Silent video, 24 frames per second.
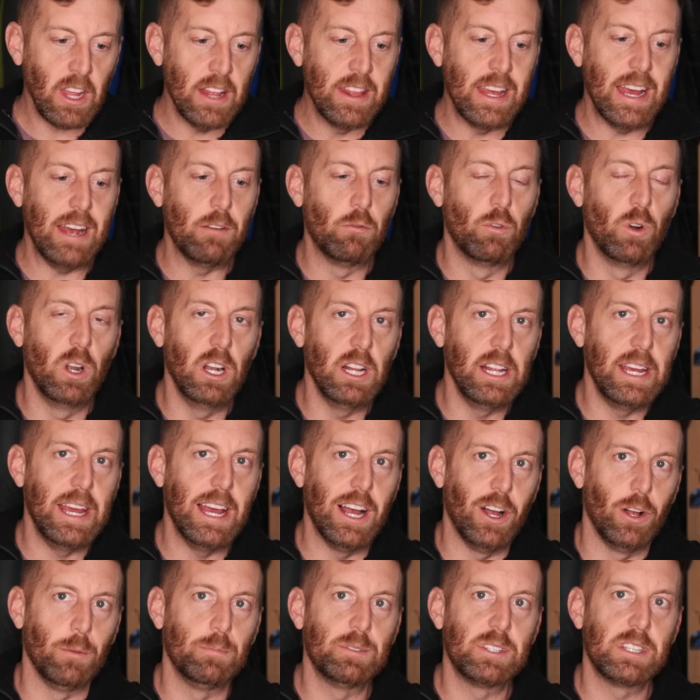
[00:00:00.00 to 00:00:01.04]
that really
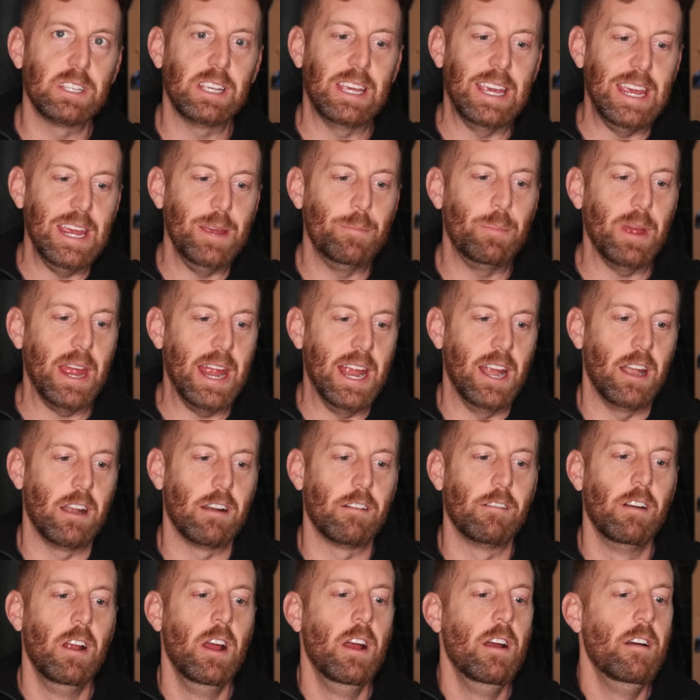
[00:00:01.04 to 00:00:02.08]
helps keep
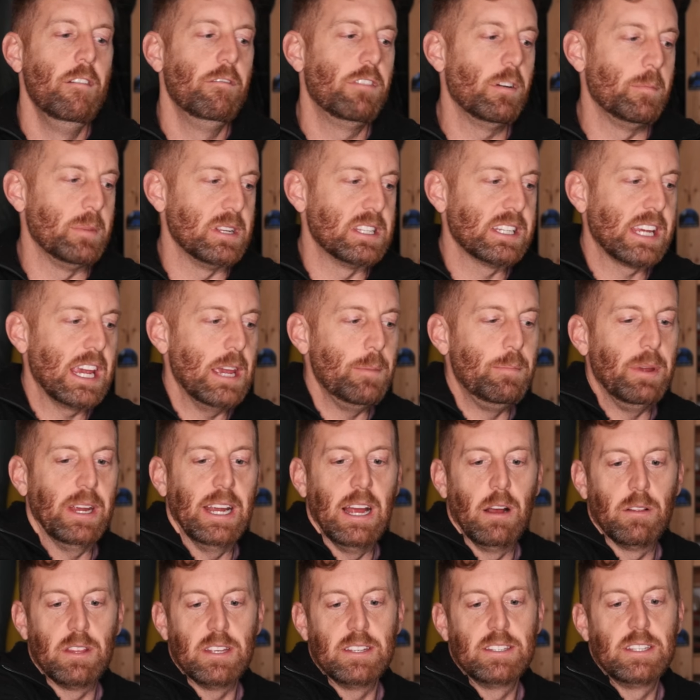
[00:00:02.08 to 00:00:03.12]
air from escaping
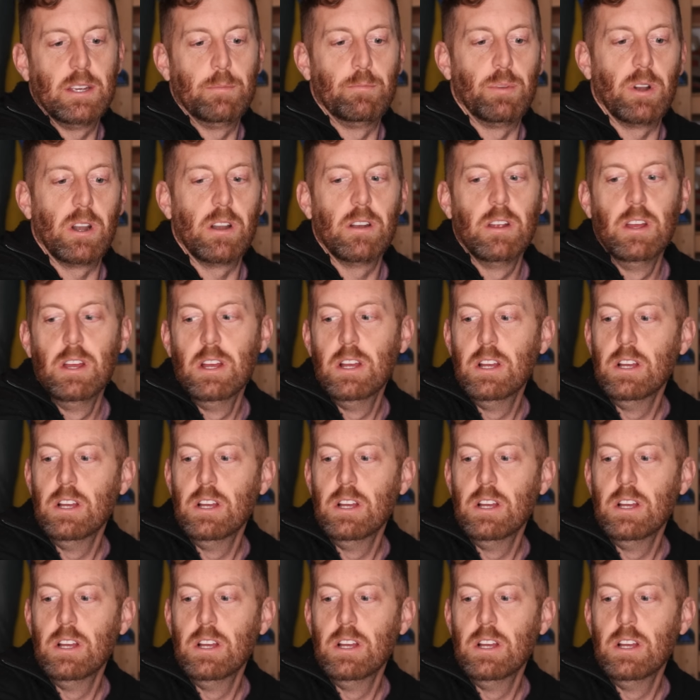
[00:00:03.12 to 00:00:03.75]
out the zipper.